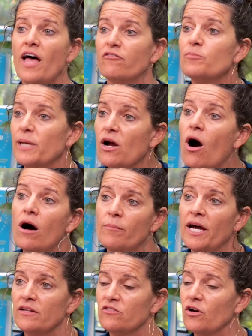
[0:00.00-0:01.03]
left me
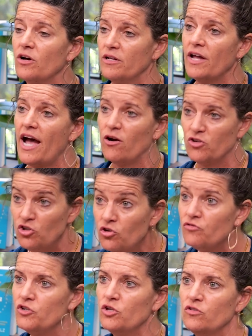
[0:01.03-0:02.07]
comments on how
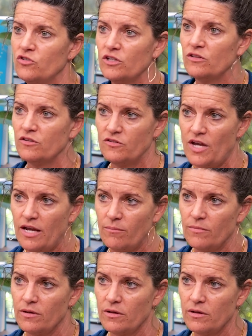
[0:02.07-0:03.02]
you've used it the same.